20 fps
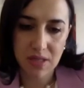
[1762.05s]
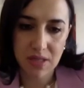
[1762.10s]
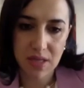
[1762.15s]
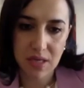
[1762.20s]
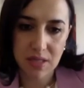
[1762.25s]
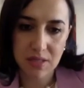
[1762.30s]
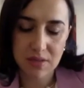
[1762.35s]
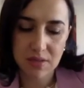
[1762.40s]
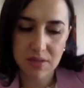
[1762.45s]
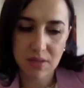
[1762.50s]

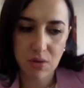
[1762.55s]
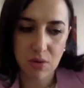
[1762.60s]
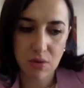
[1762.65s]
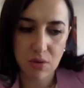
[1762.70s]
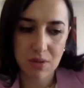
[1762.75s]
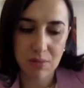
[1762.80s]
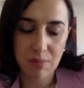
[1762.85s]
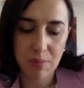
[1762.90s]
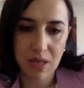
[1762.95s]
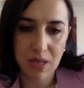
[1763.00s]
that all
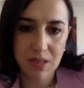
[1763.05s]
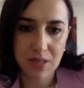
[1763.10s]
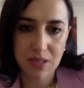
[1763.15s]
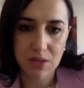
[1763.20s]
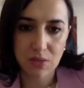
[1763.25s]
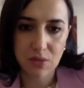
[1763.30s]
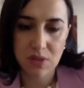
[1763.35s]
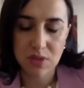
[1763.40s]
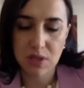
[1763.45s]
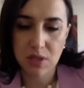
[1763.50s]
the blood
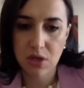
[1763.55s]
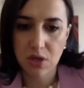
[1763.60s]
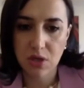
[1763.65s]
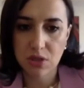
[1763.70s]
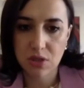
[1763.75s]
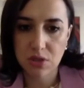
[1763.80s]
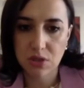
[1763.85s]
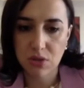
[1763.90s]
that was lost,